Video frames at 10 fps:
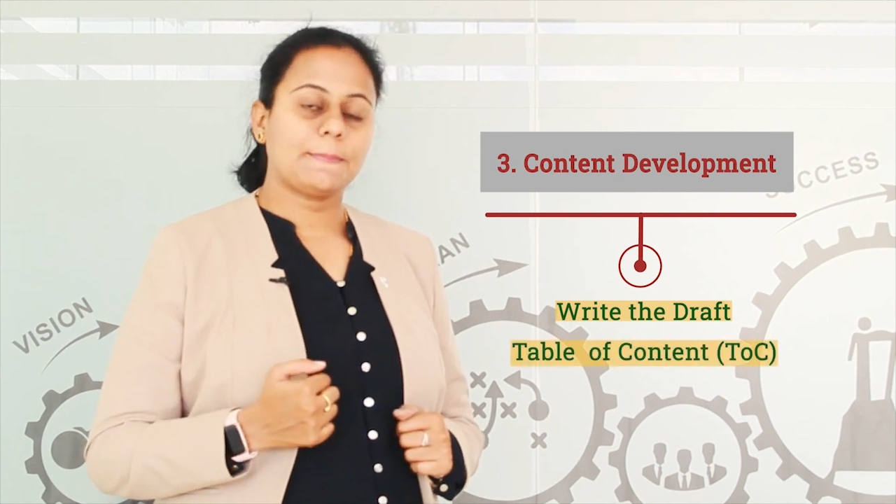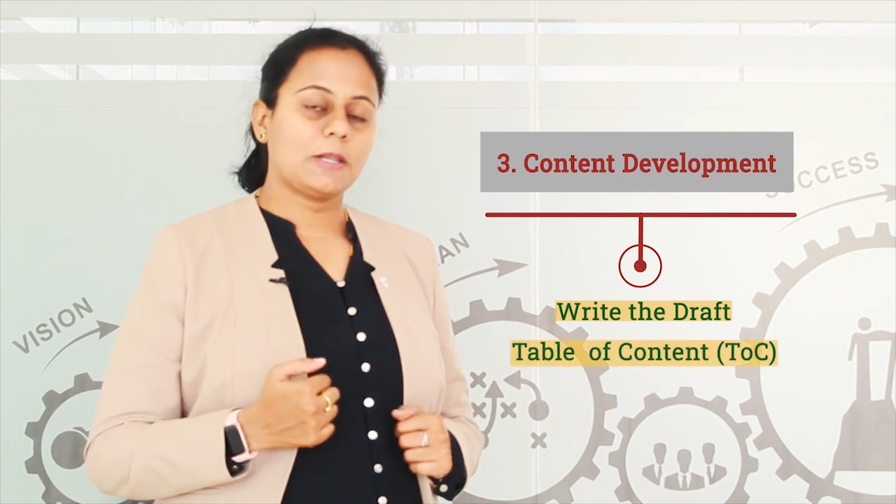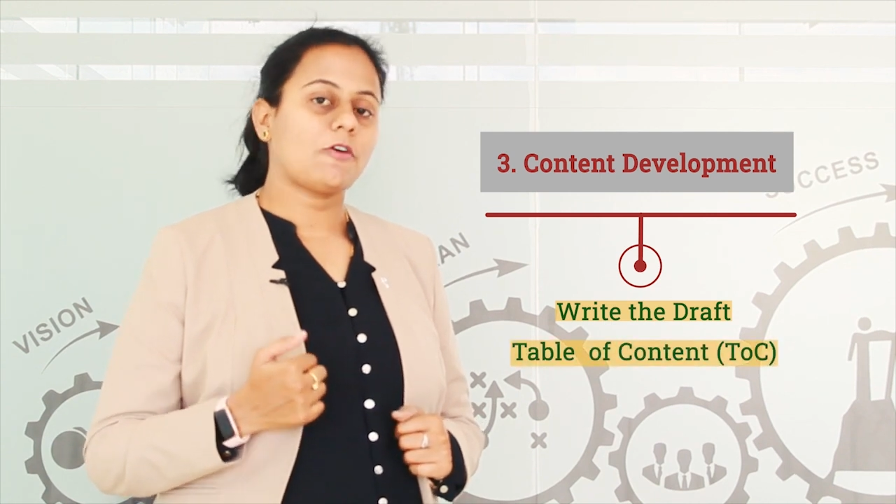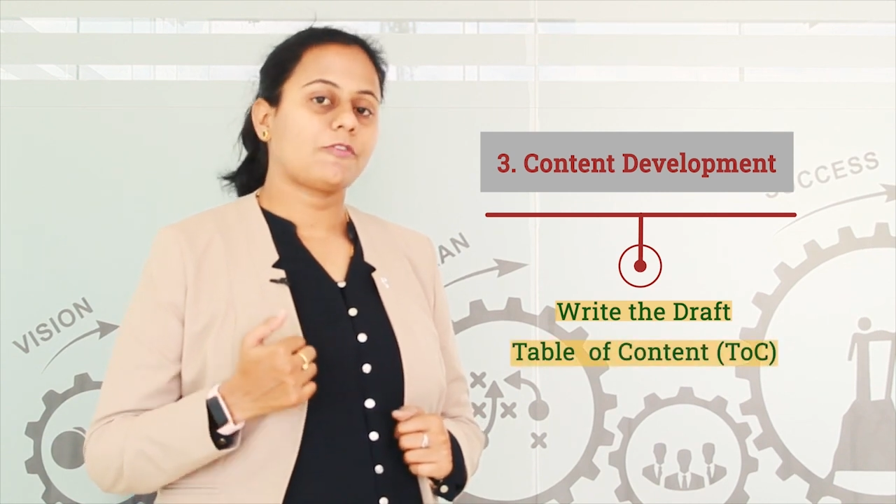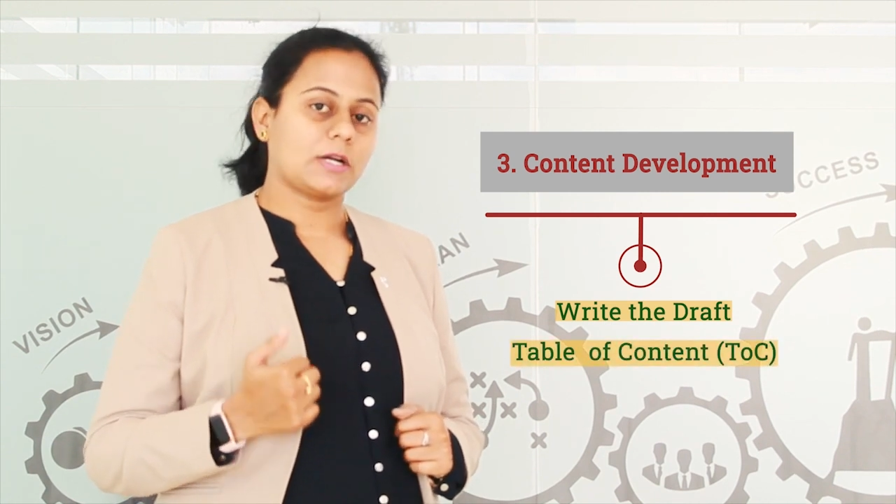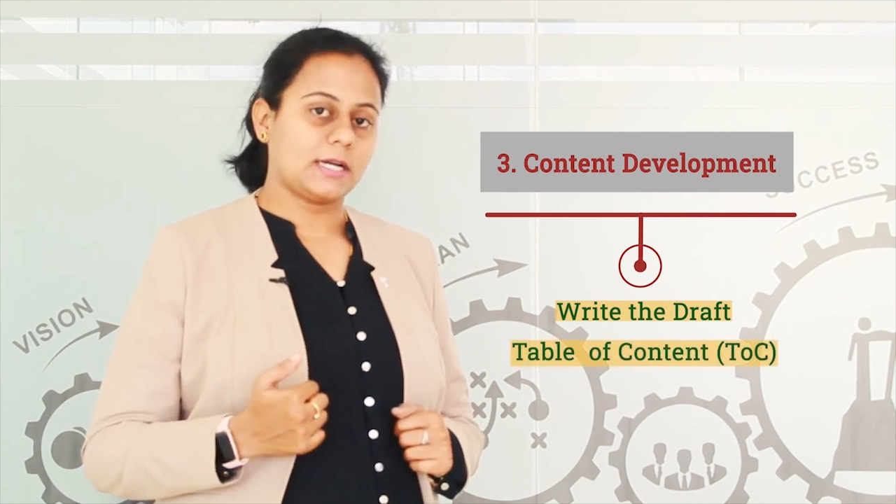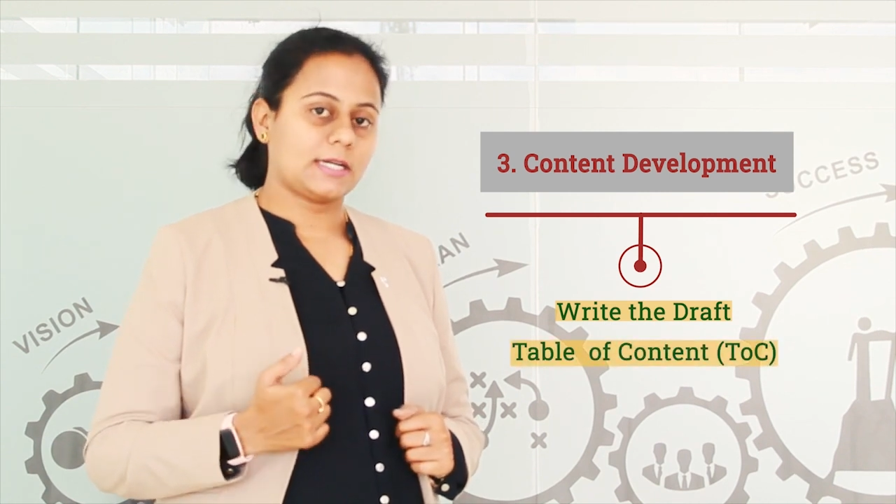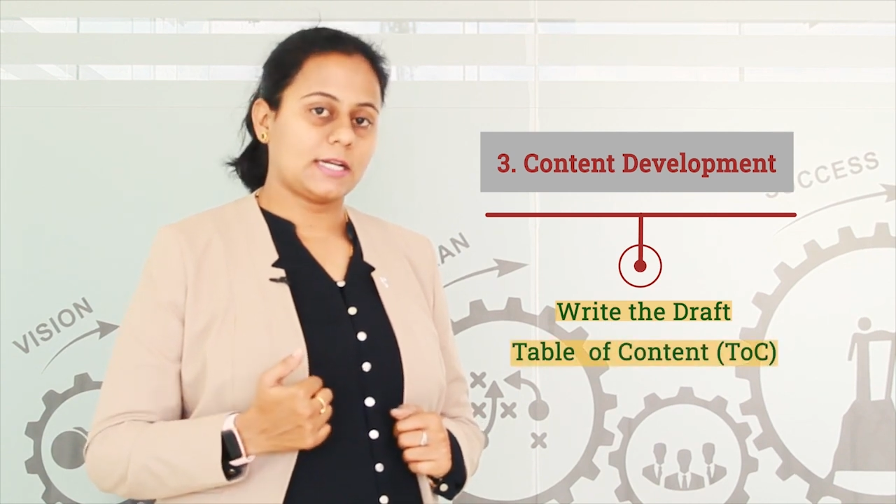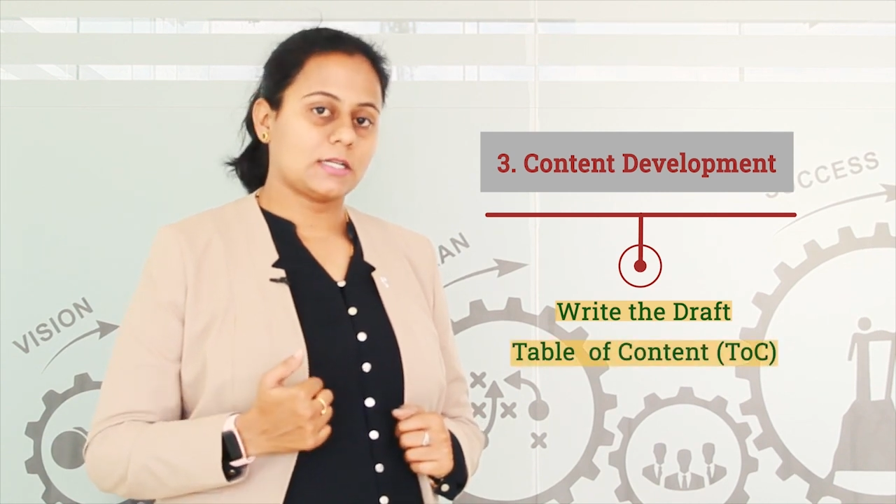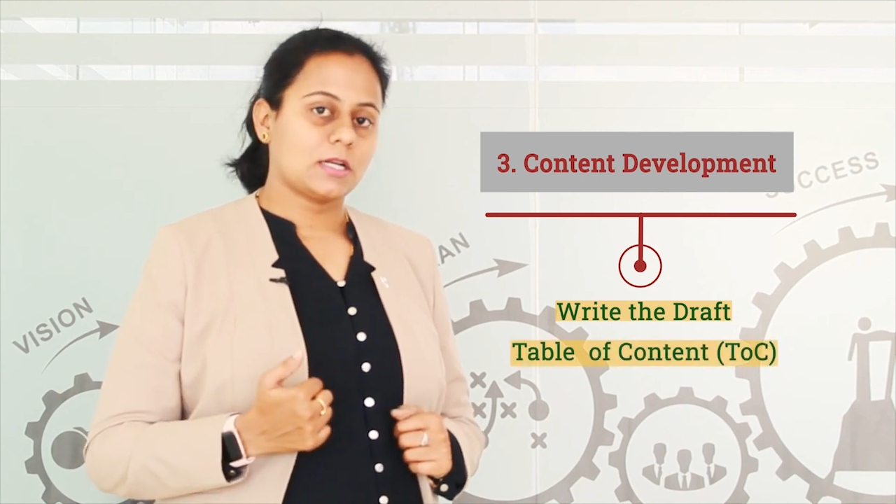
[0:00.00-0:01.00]
table of
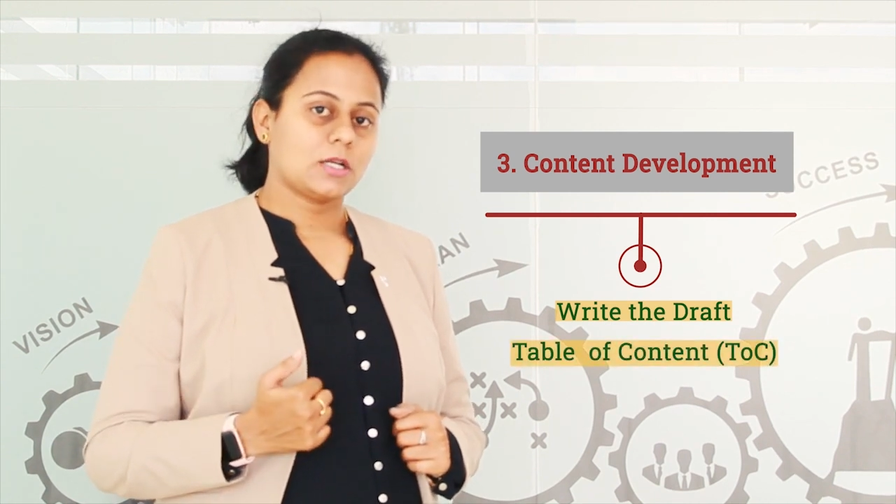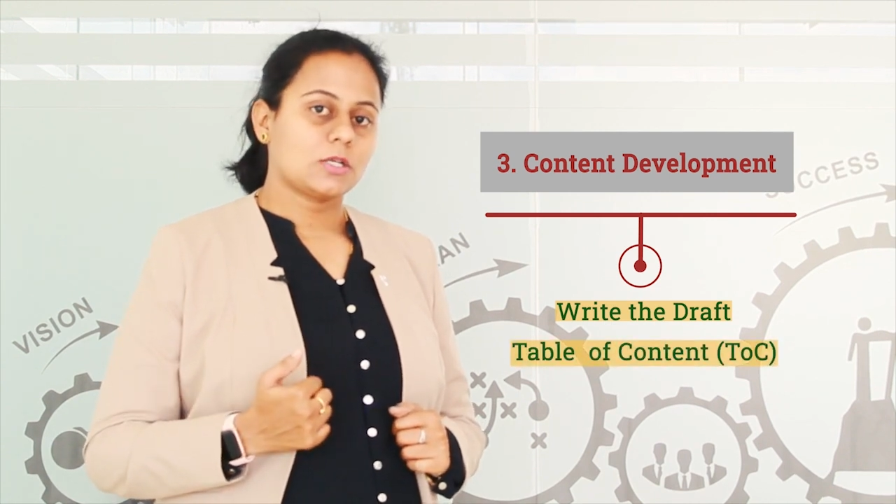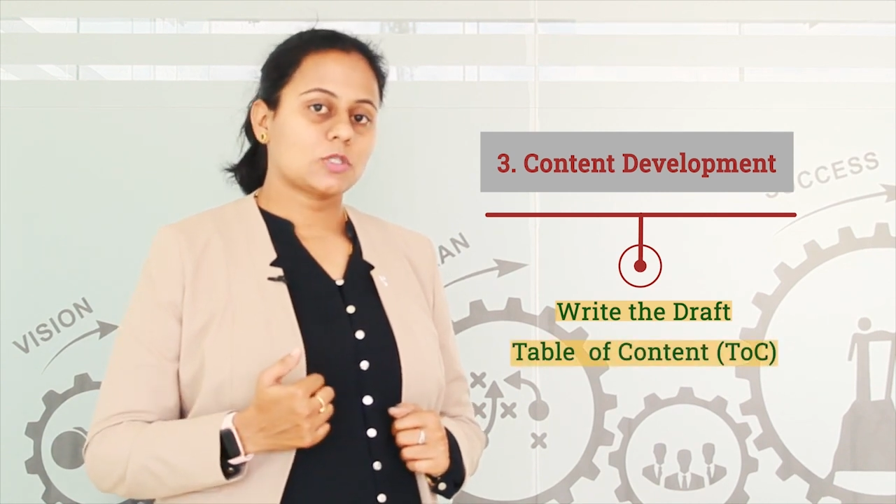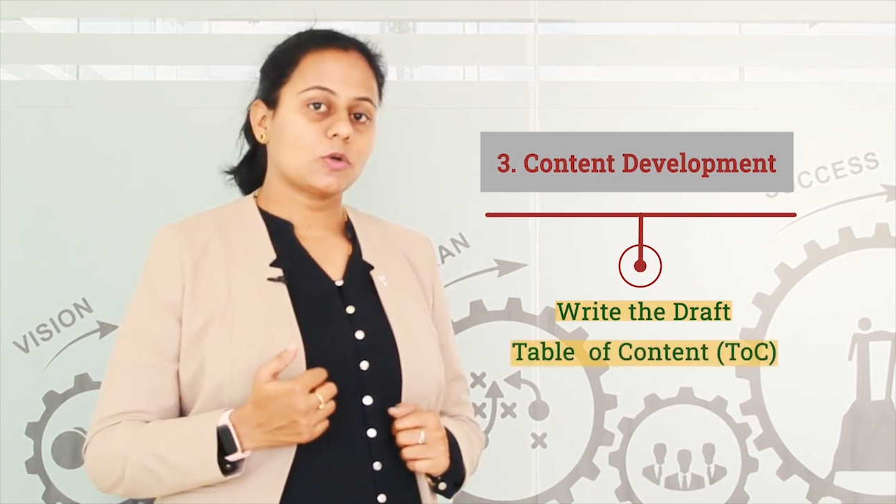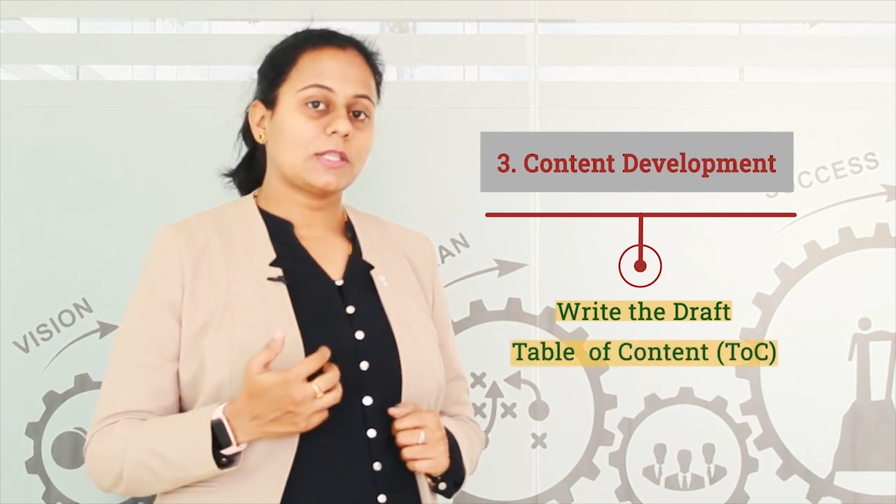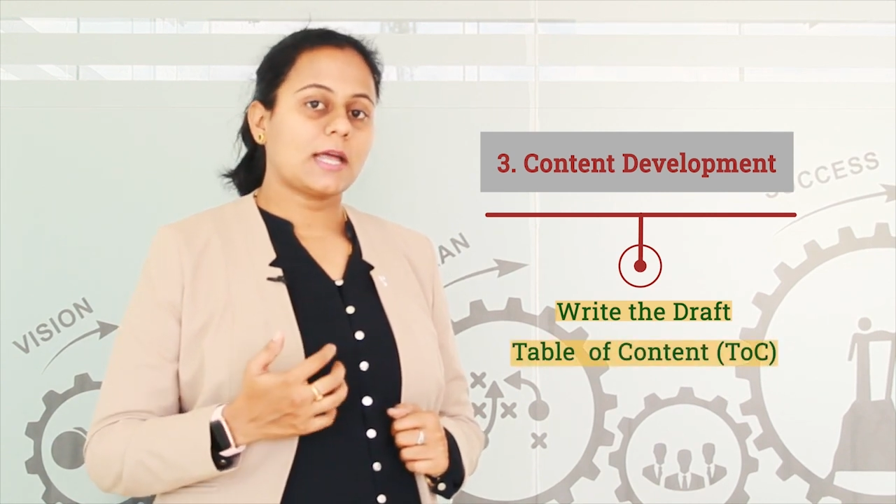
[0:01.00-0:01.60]
contents.